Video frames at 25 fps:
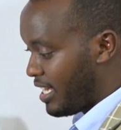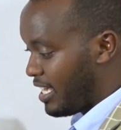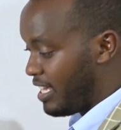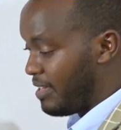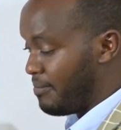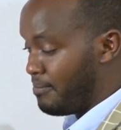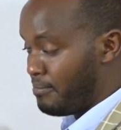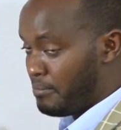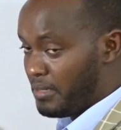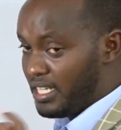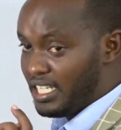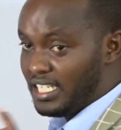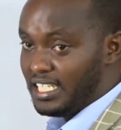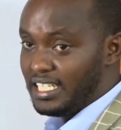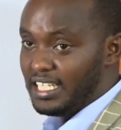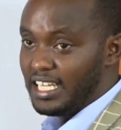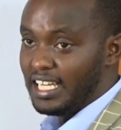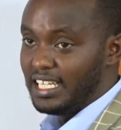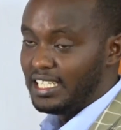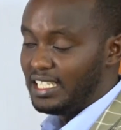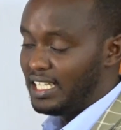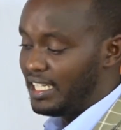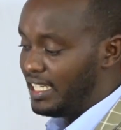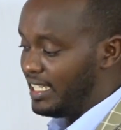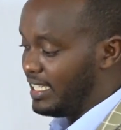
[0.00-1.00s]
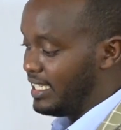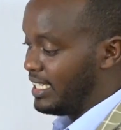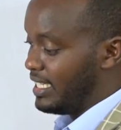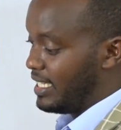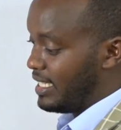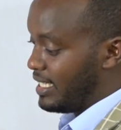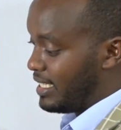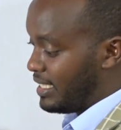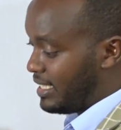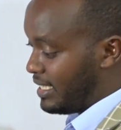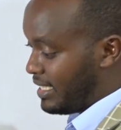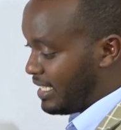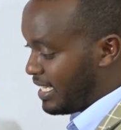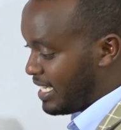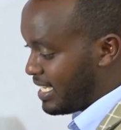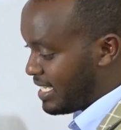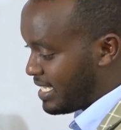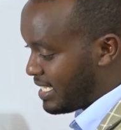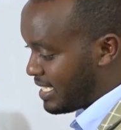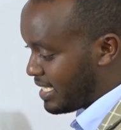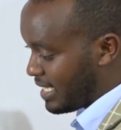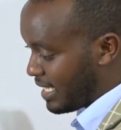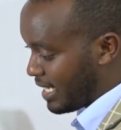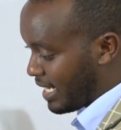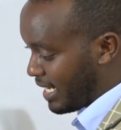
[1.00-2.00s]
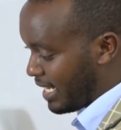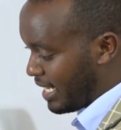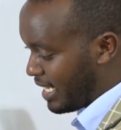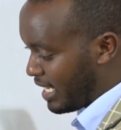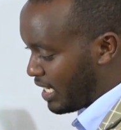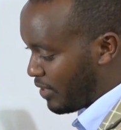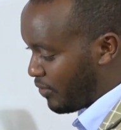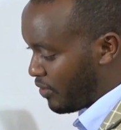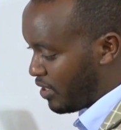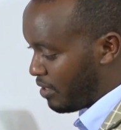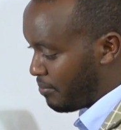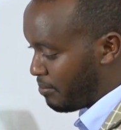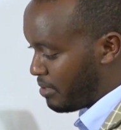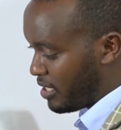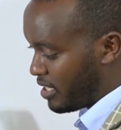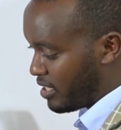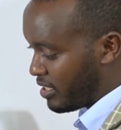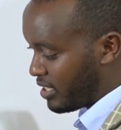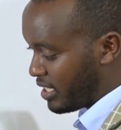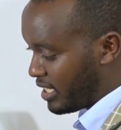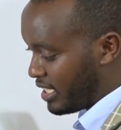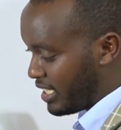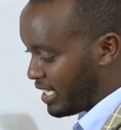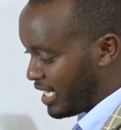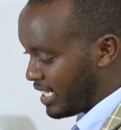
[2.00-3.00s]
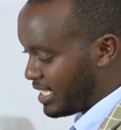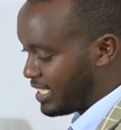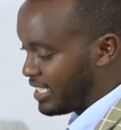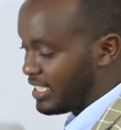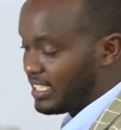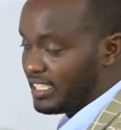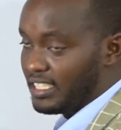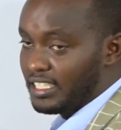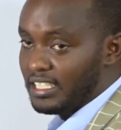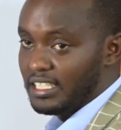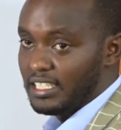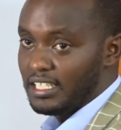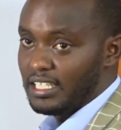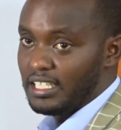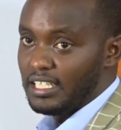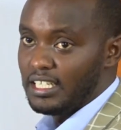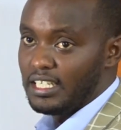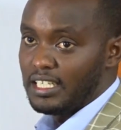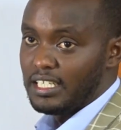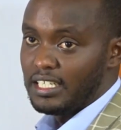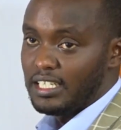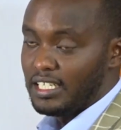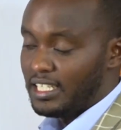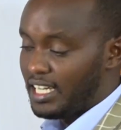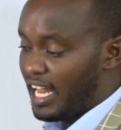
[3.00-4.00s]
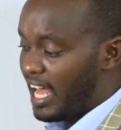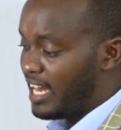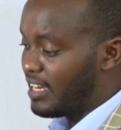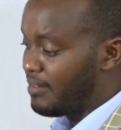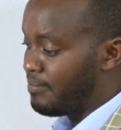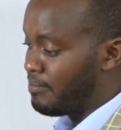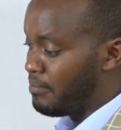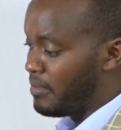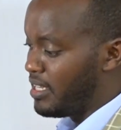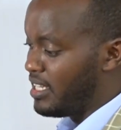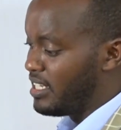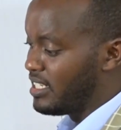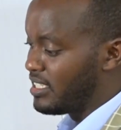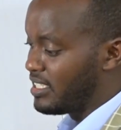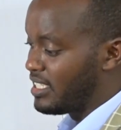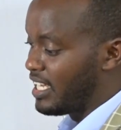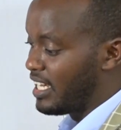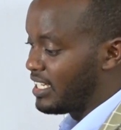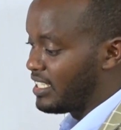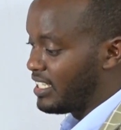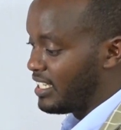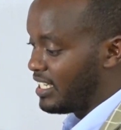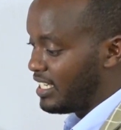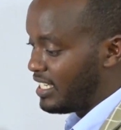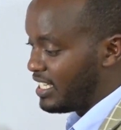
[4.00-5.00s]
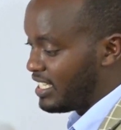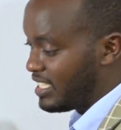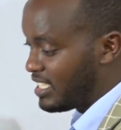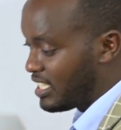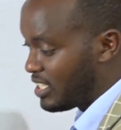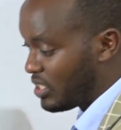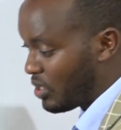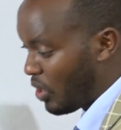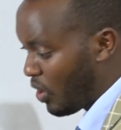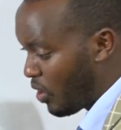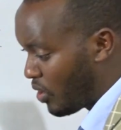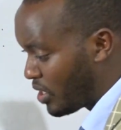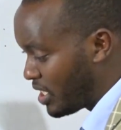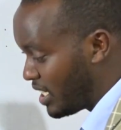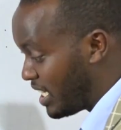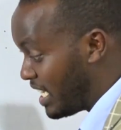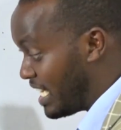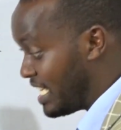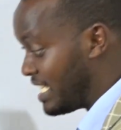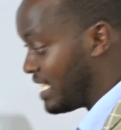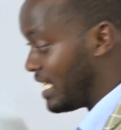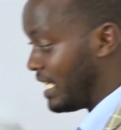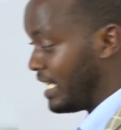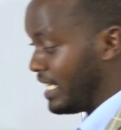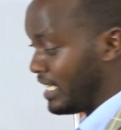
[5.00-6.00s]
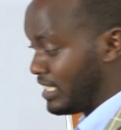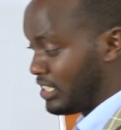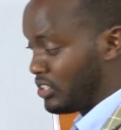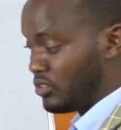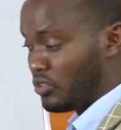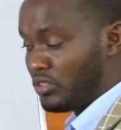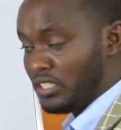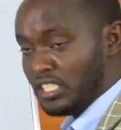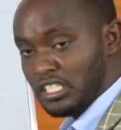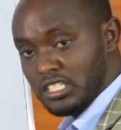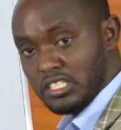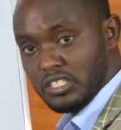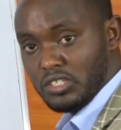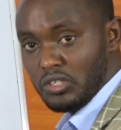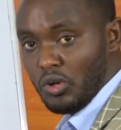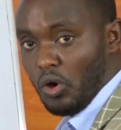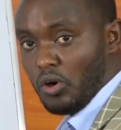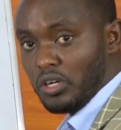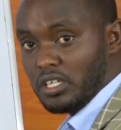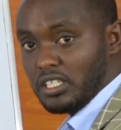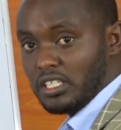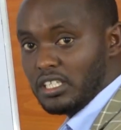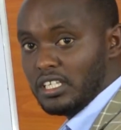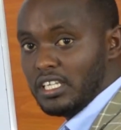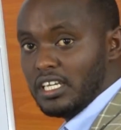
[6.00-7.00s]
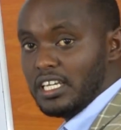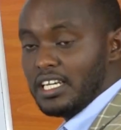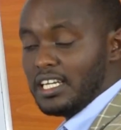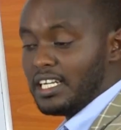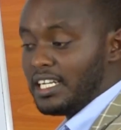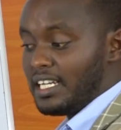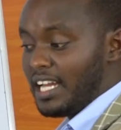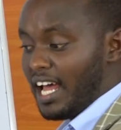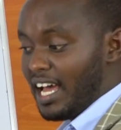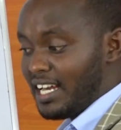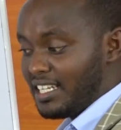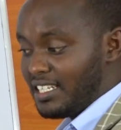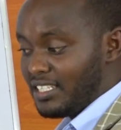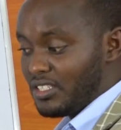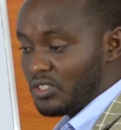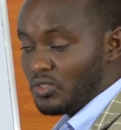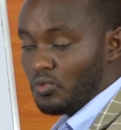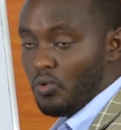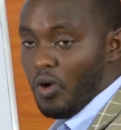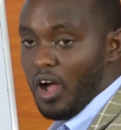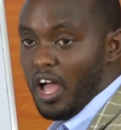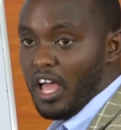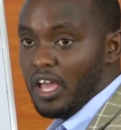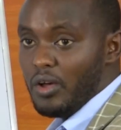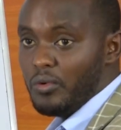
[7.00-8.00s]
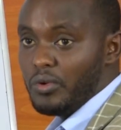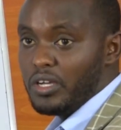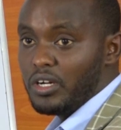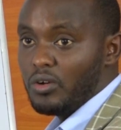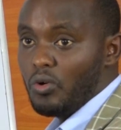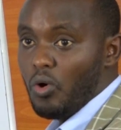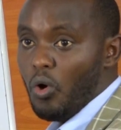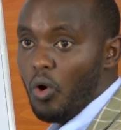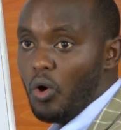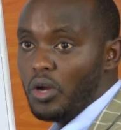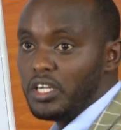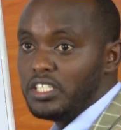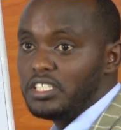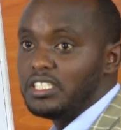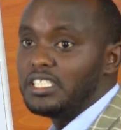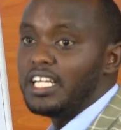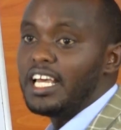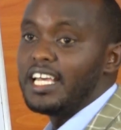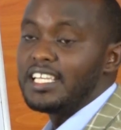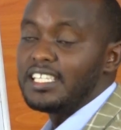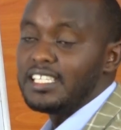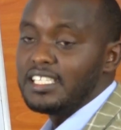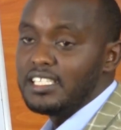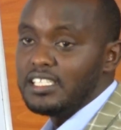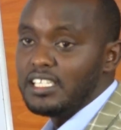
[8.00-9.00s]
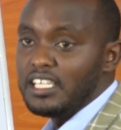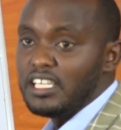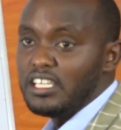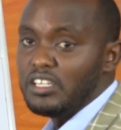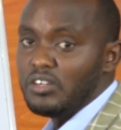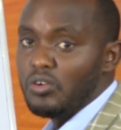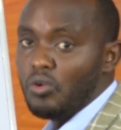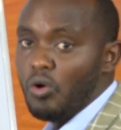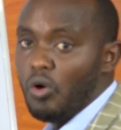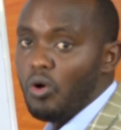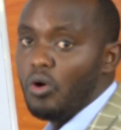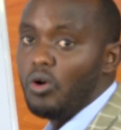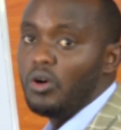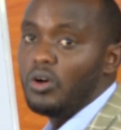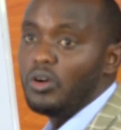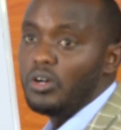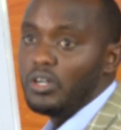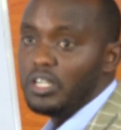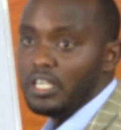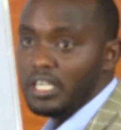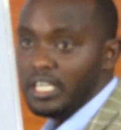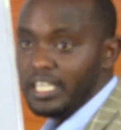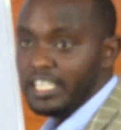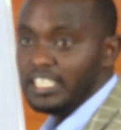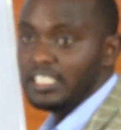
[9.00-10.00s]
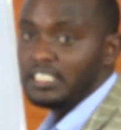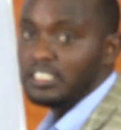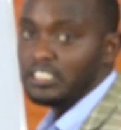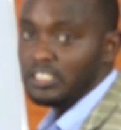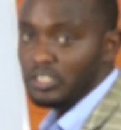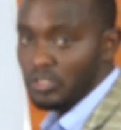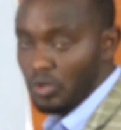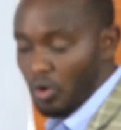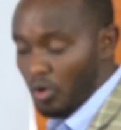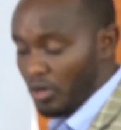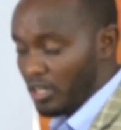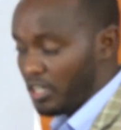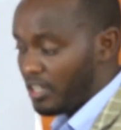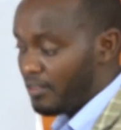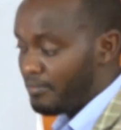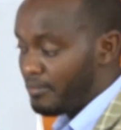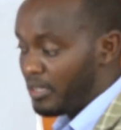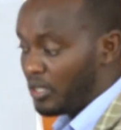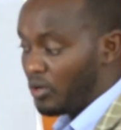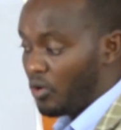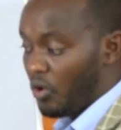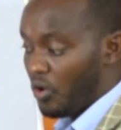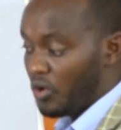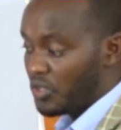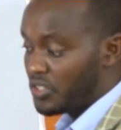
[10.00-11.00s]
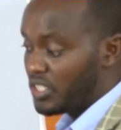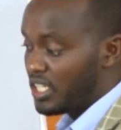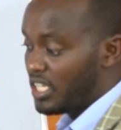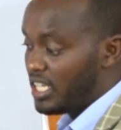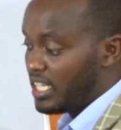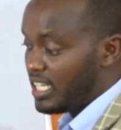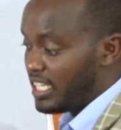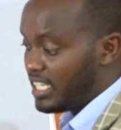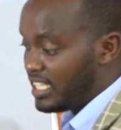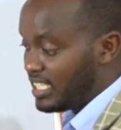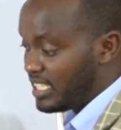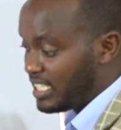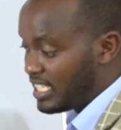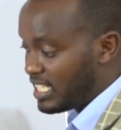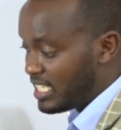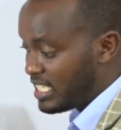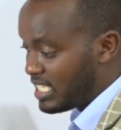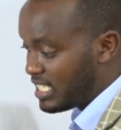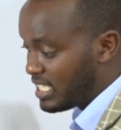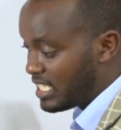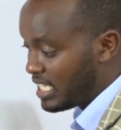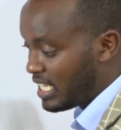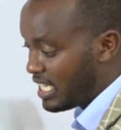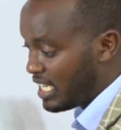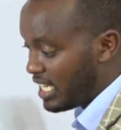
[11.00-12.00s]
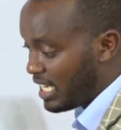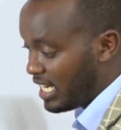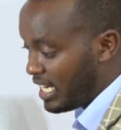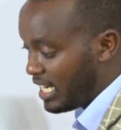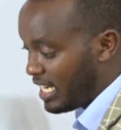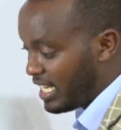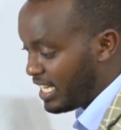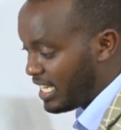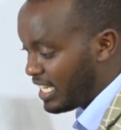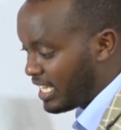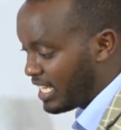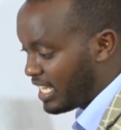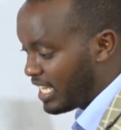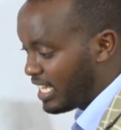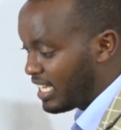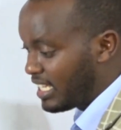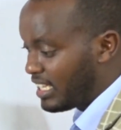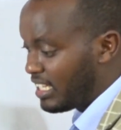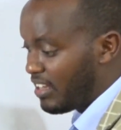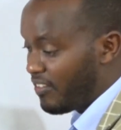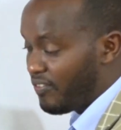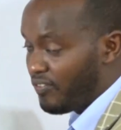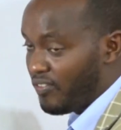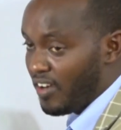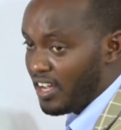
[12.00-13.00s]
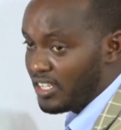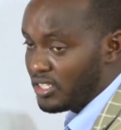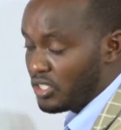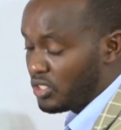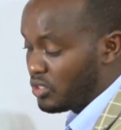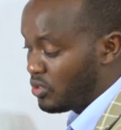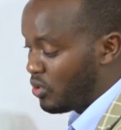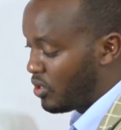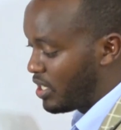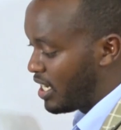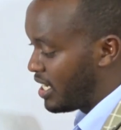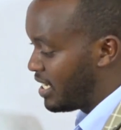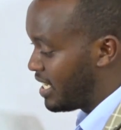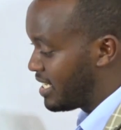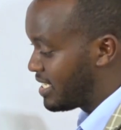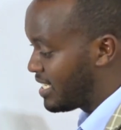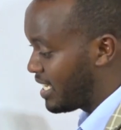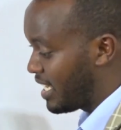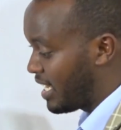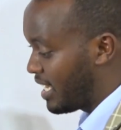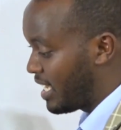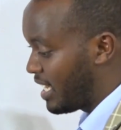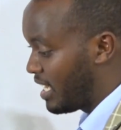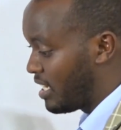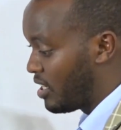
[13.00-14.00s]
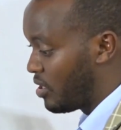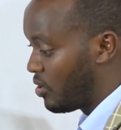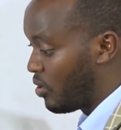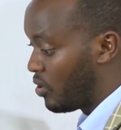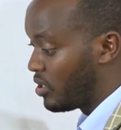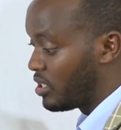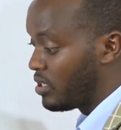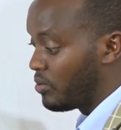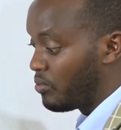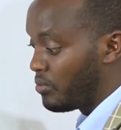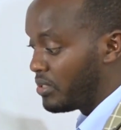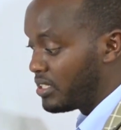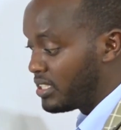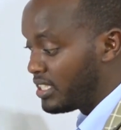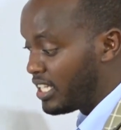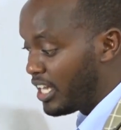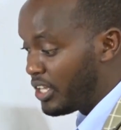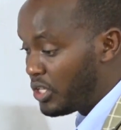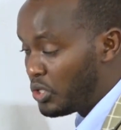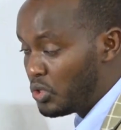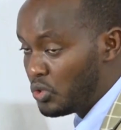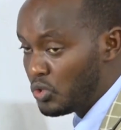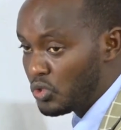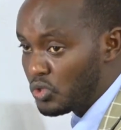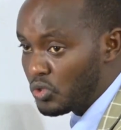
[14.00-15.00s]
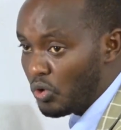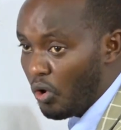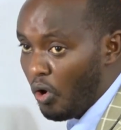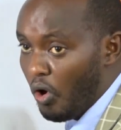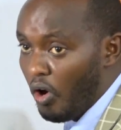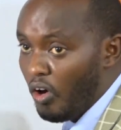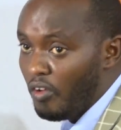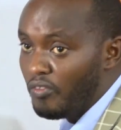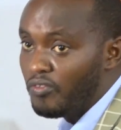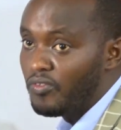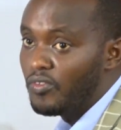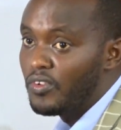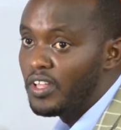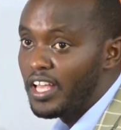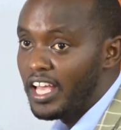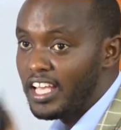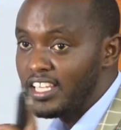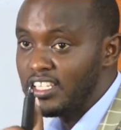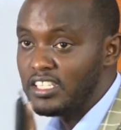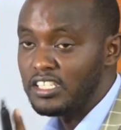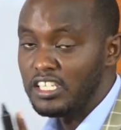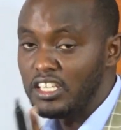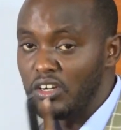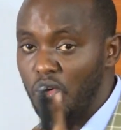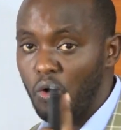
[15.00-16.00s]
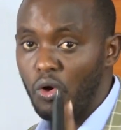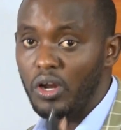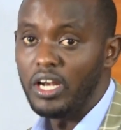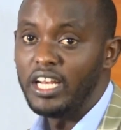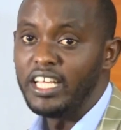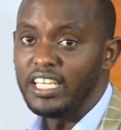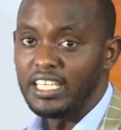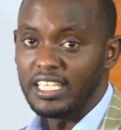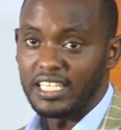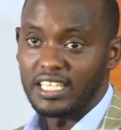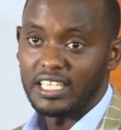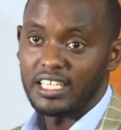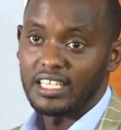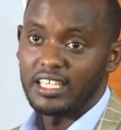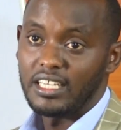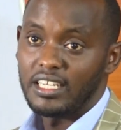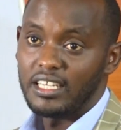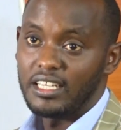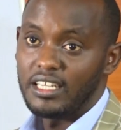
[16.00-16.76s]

immediately this link will be created. That means that this node is linked to this node. That is why we call it a single linked node, because it is linking the first node and the second node with the use of a single link.